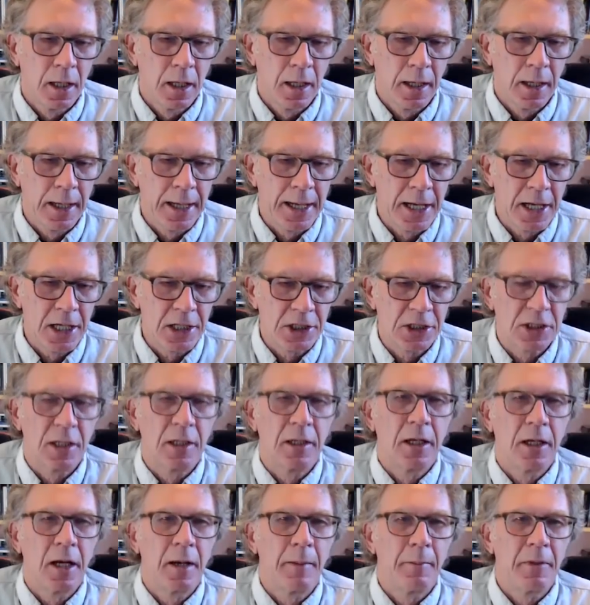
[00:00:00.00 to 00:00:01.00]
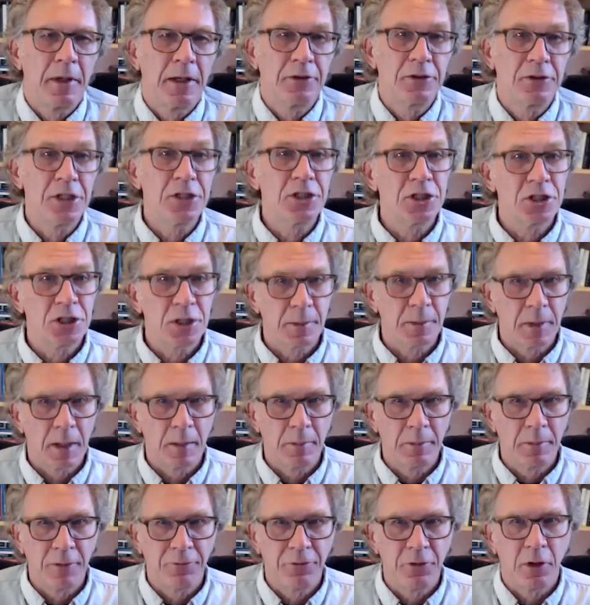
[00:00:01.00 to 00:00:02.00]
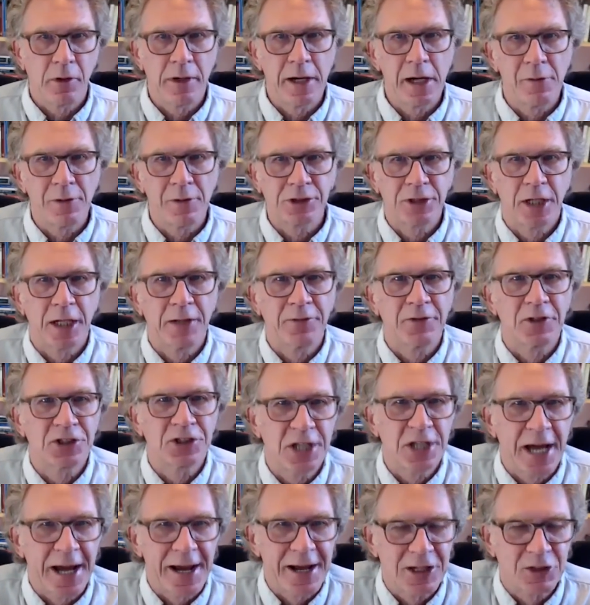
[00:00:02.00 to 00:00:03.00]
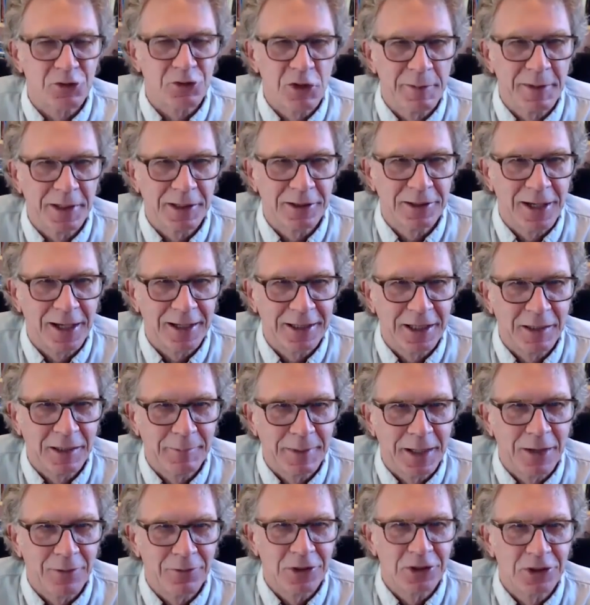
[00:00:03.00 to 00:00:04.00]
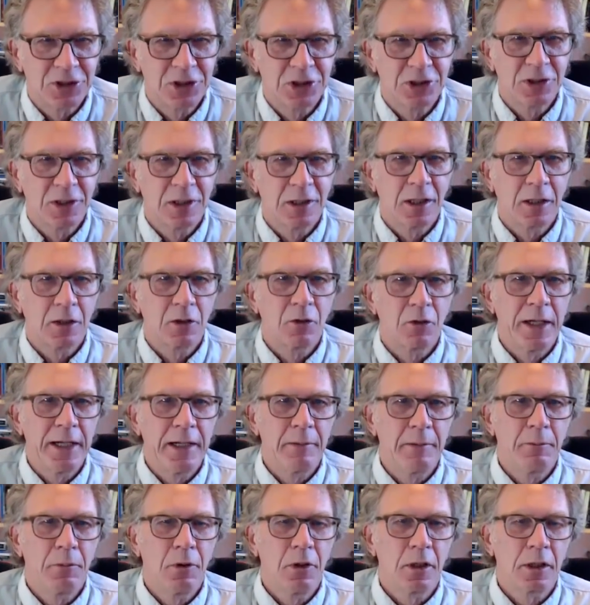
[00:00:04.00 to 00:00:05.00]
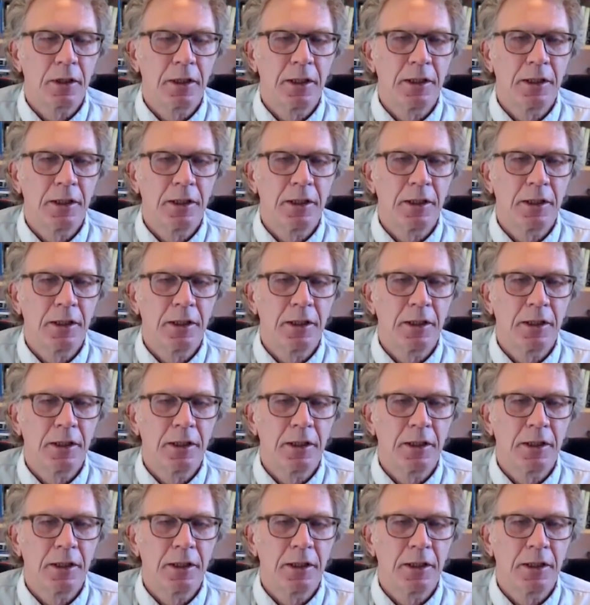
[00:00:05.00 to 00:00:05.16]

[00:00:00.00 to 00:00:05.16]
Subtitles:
Has a number. If you're interested in the science we've been talking about, this is a great book.